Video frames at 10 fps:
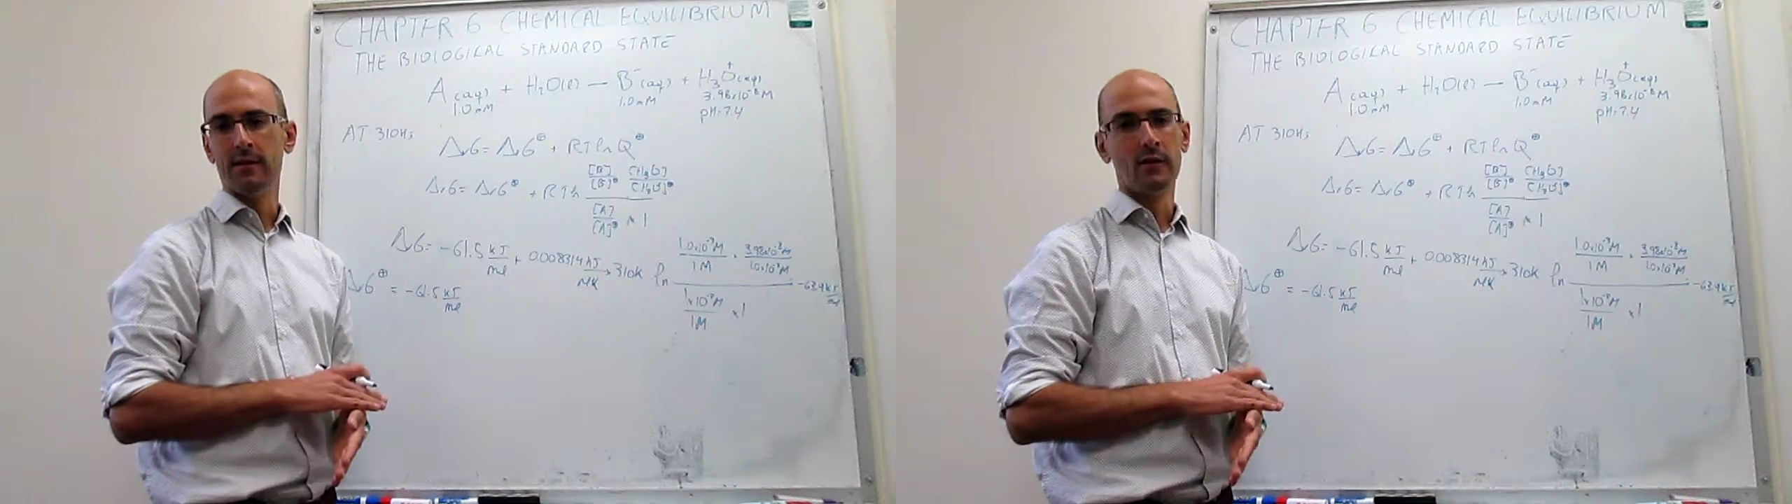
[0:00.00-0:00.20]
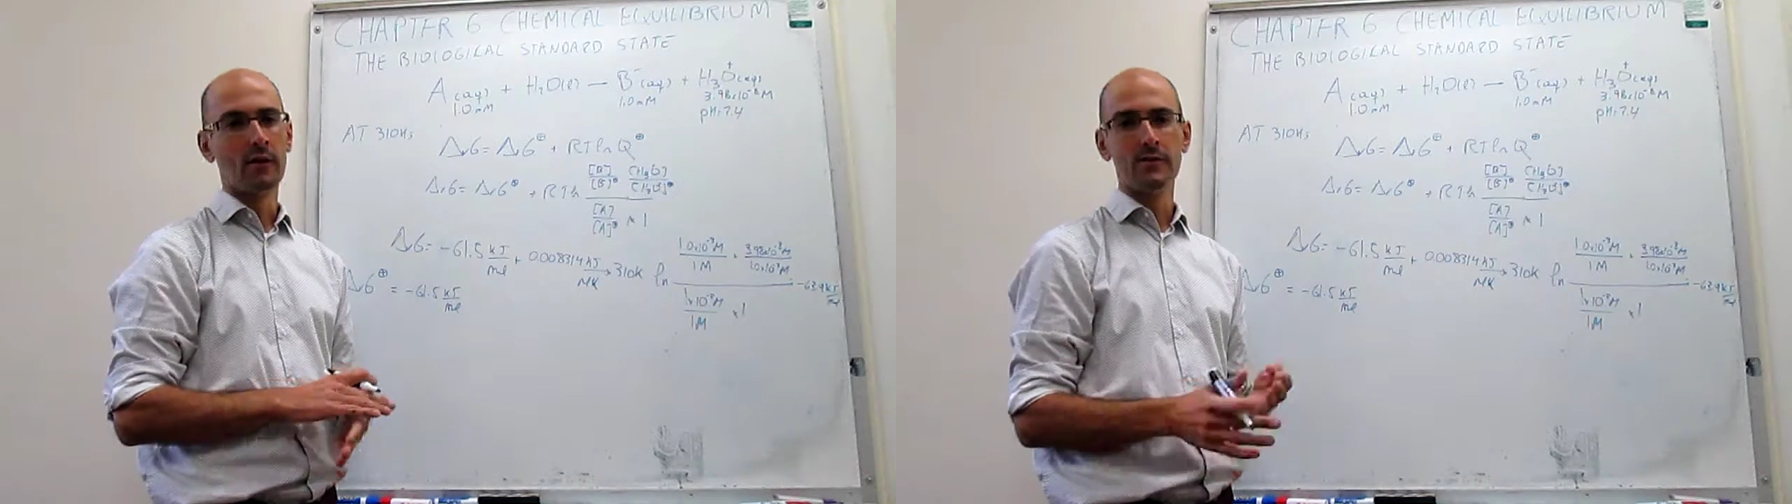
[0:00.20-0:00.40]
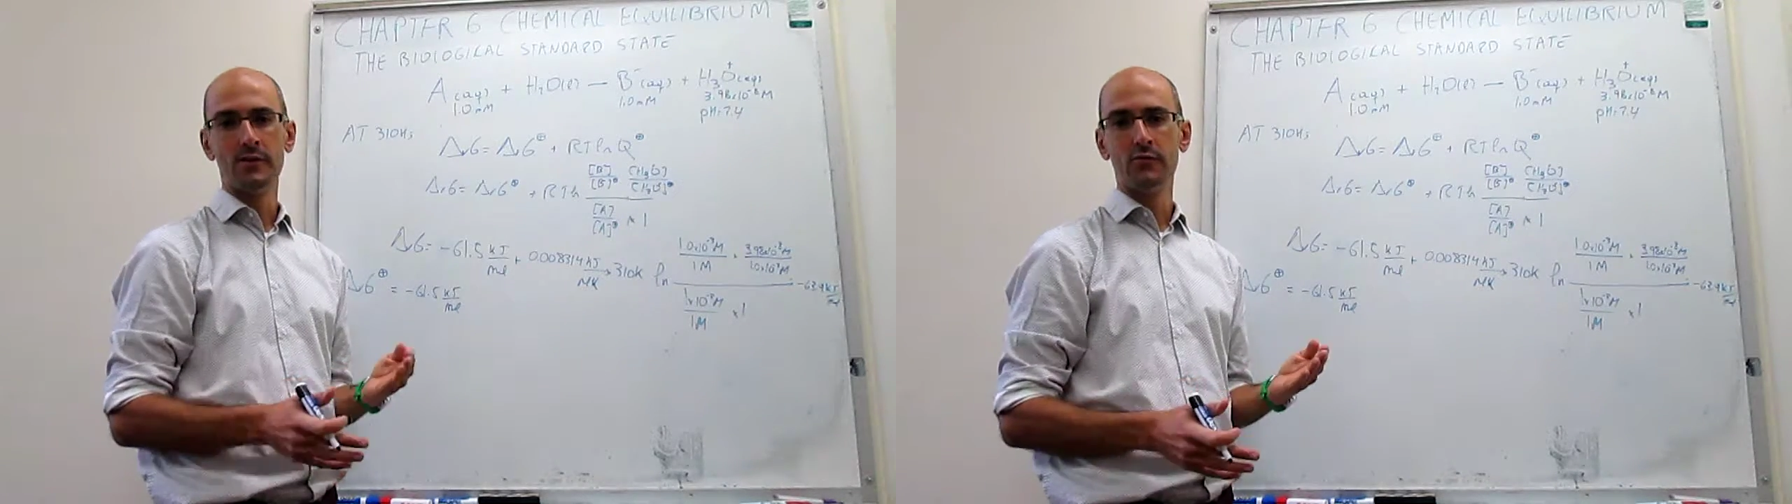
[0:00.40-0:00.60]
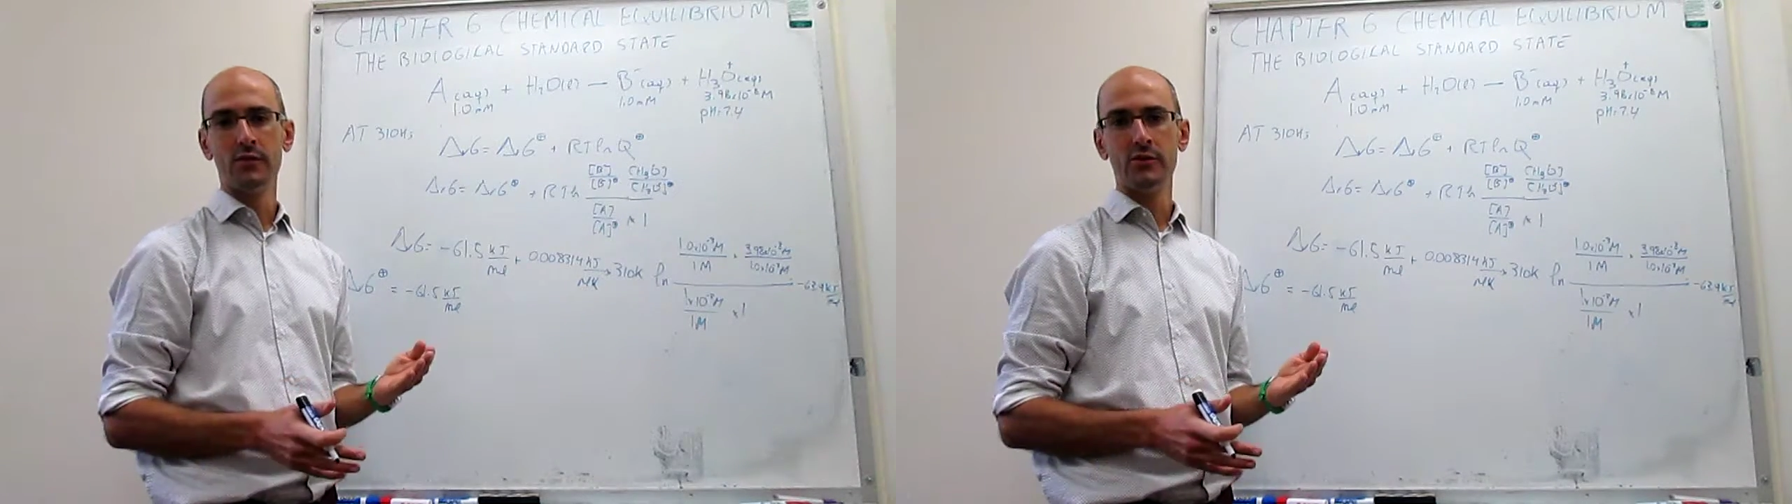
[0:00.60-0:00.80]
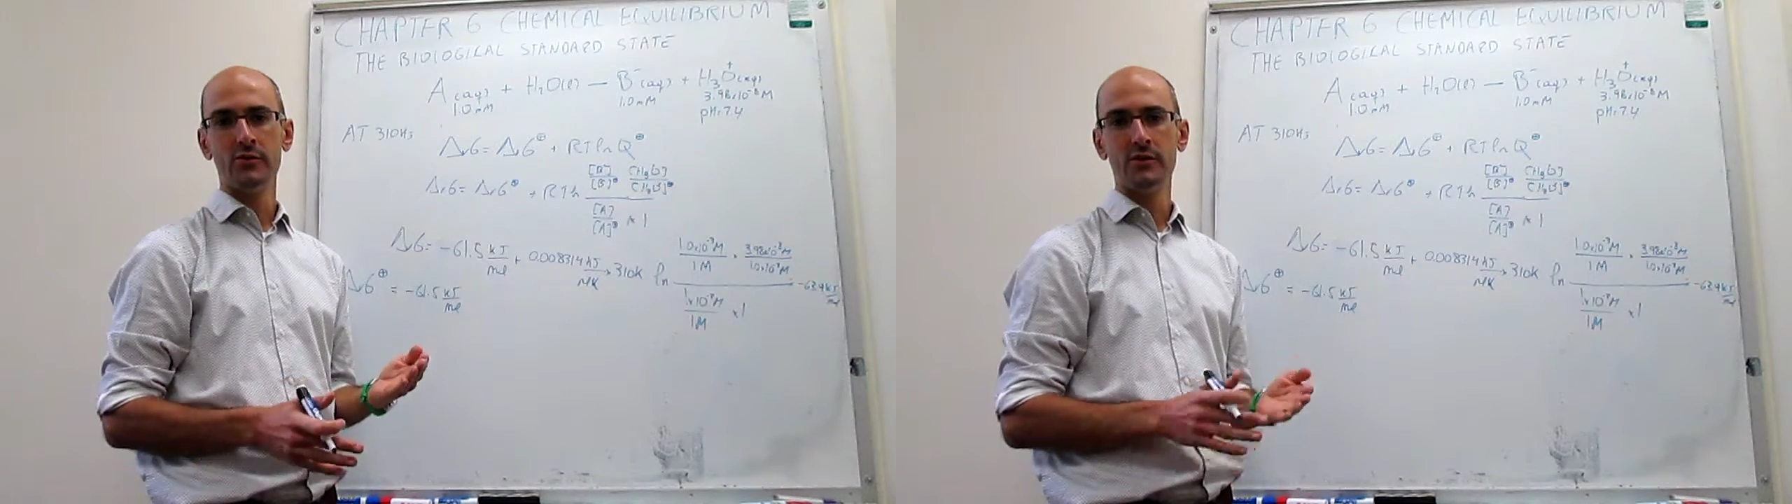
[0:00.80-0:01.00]
the
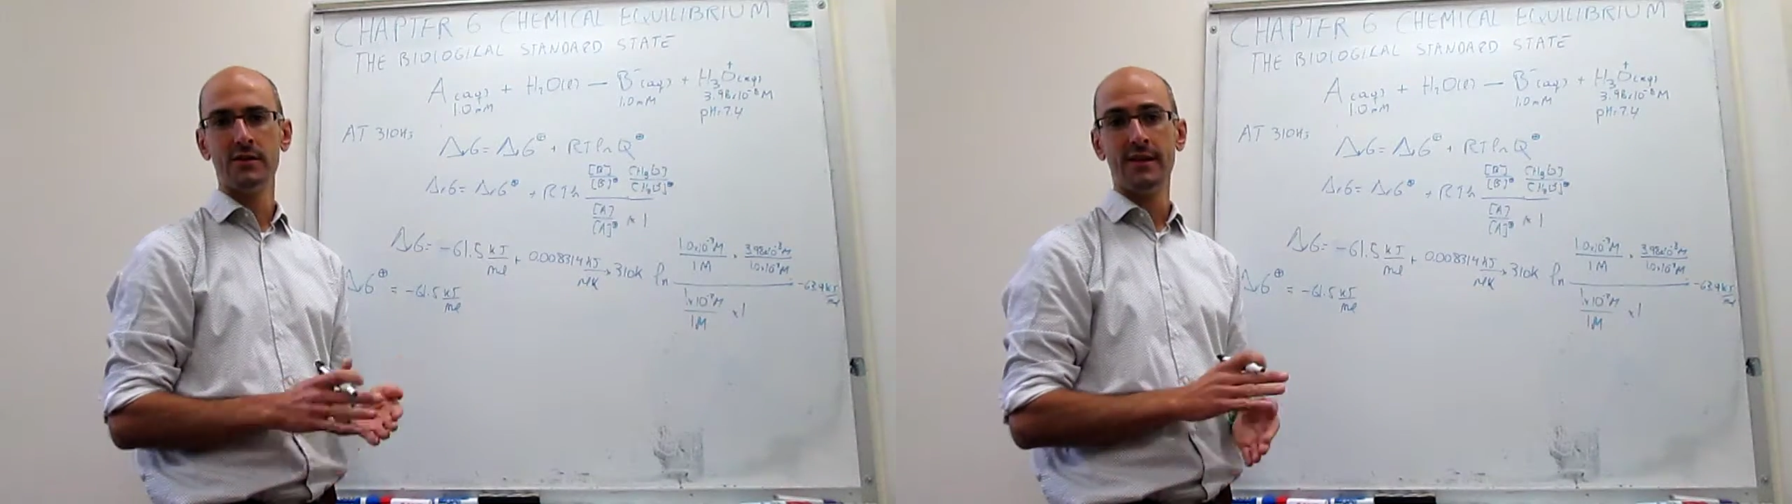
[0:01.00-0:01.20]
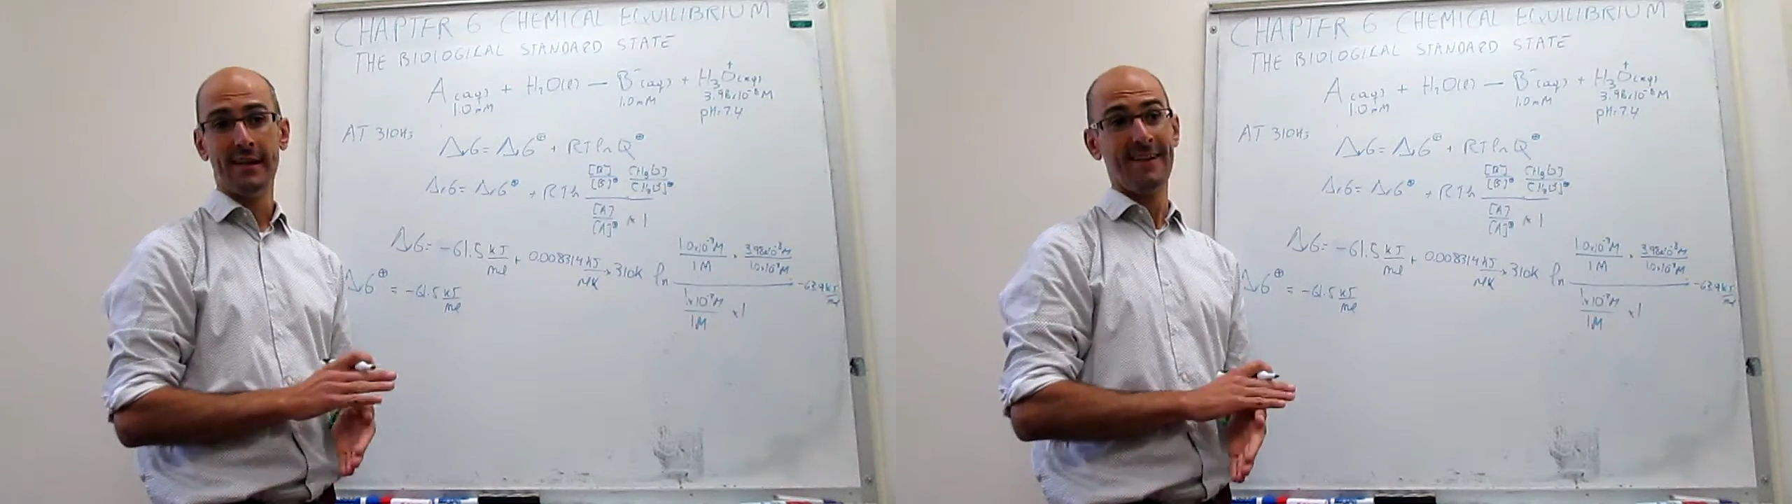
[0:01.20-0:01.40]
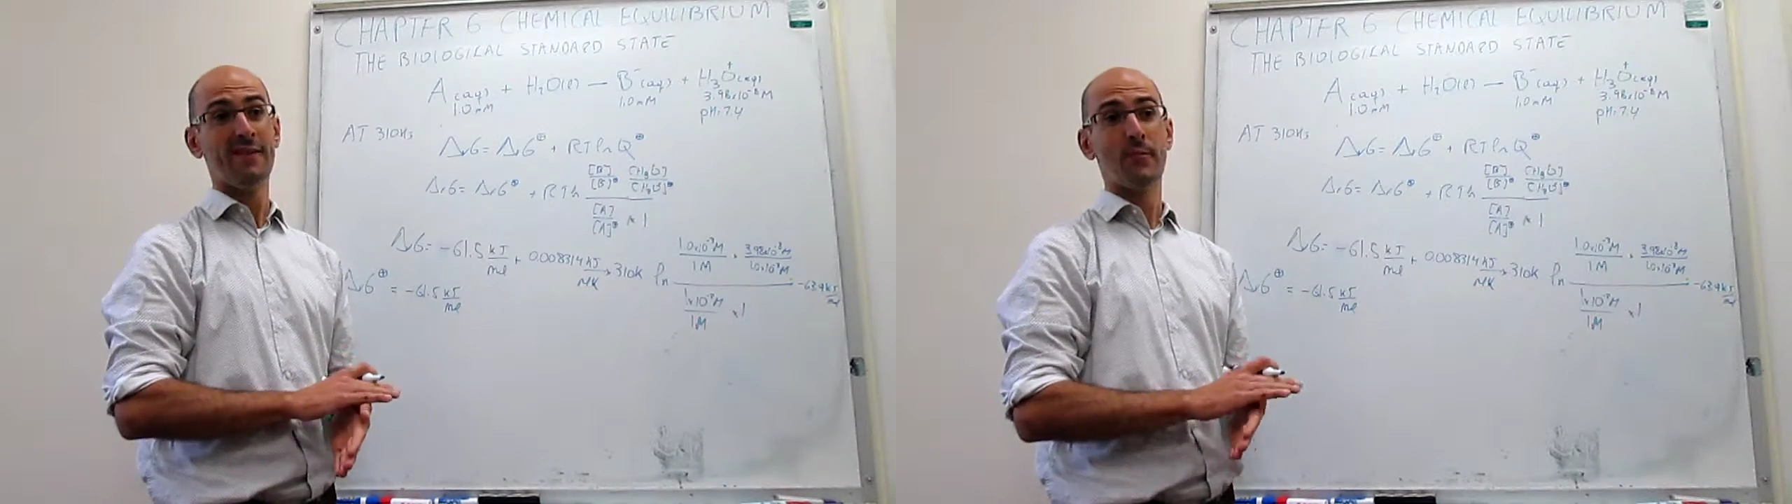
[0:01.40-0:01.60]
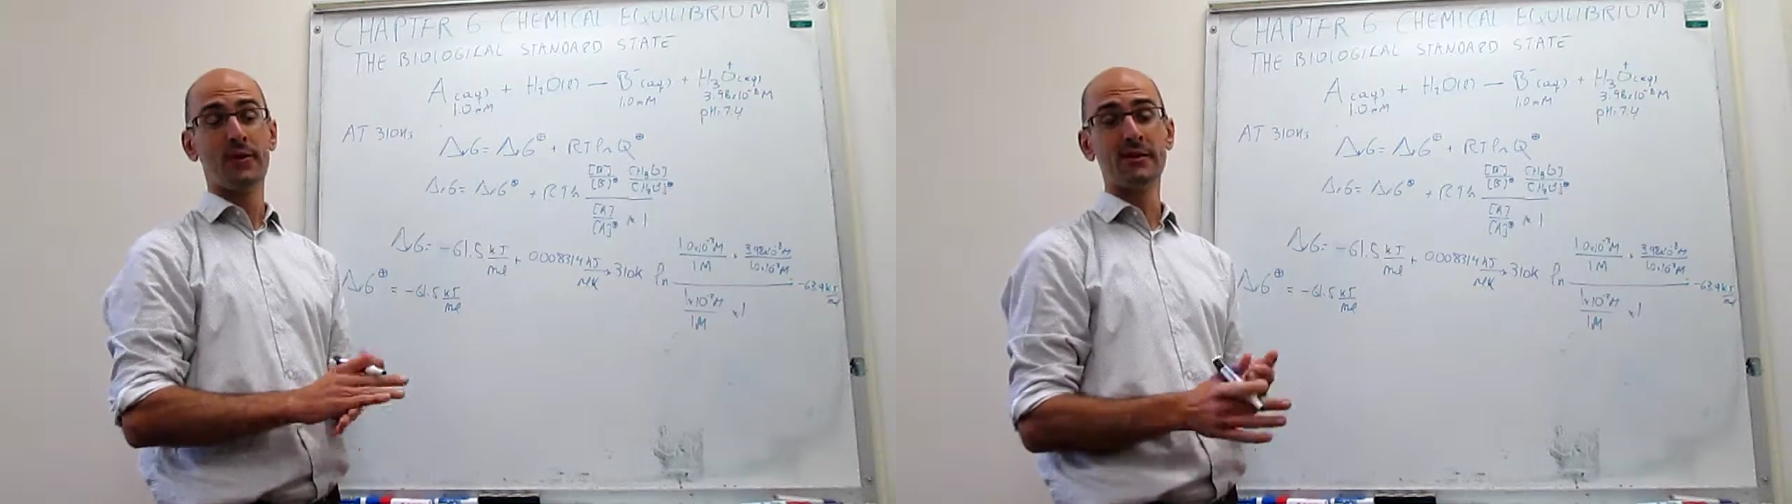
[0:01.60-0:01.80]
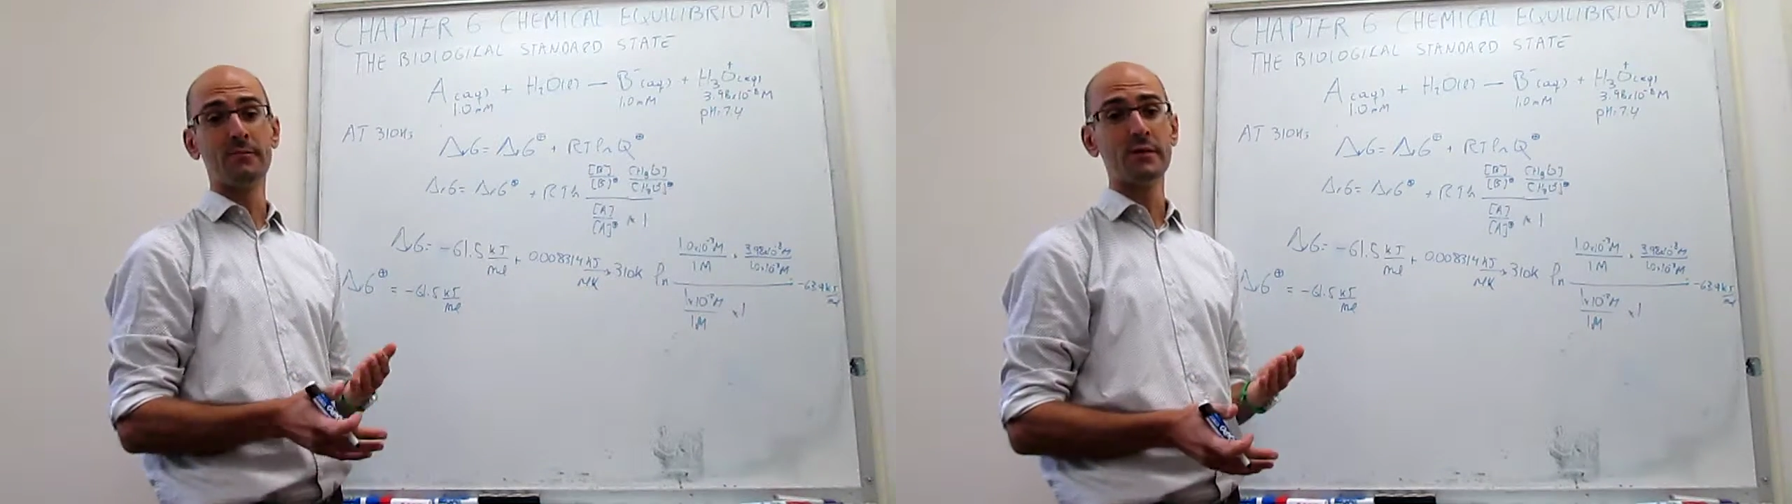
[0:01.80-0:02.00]
concentrations and the
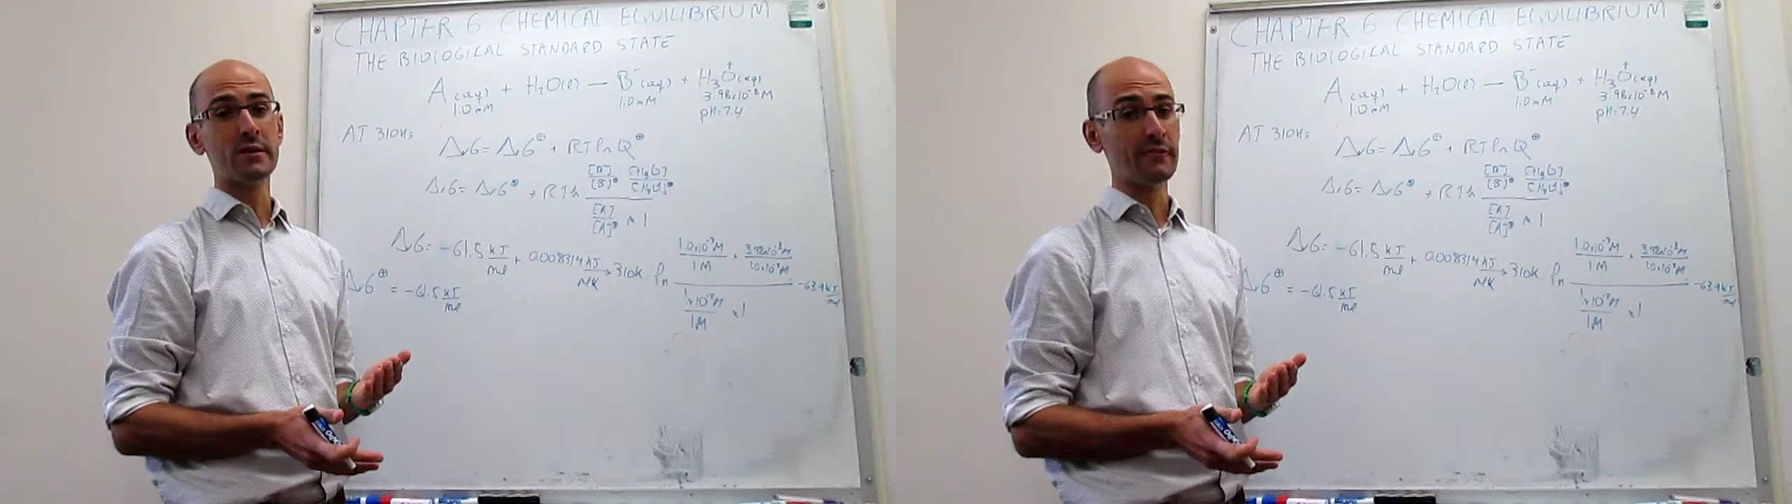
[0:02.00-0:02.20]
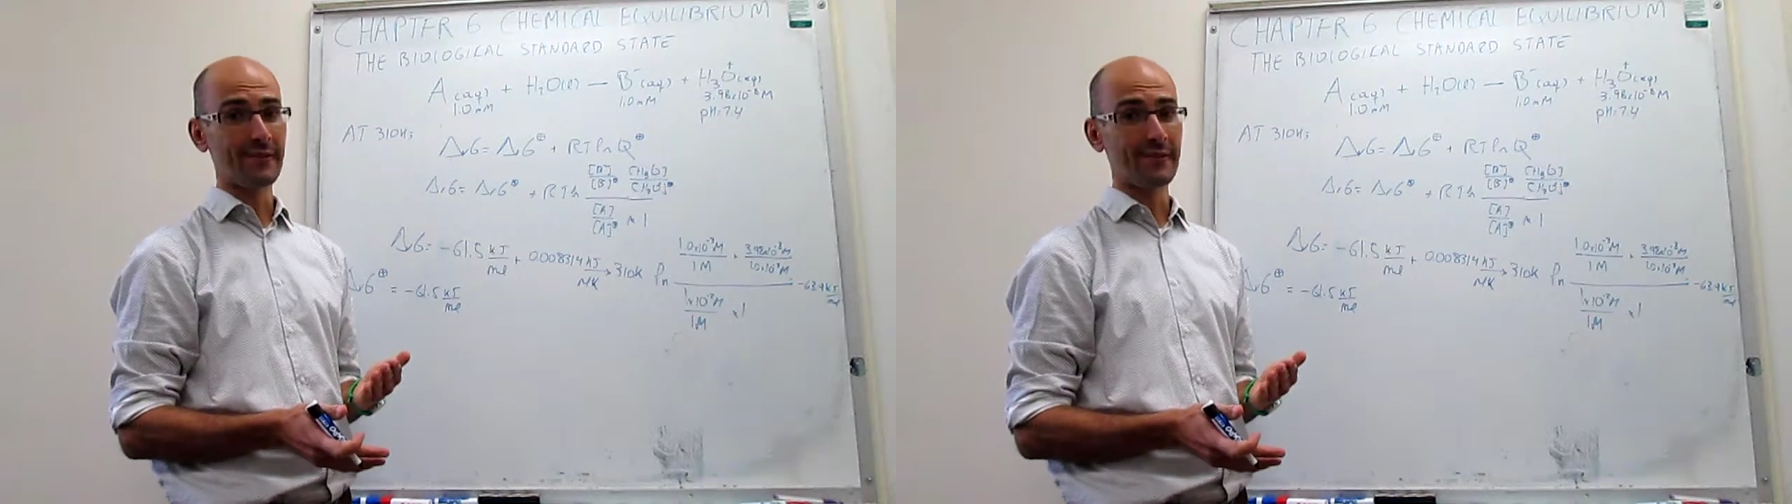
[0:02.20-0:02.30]
partial pressure of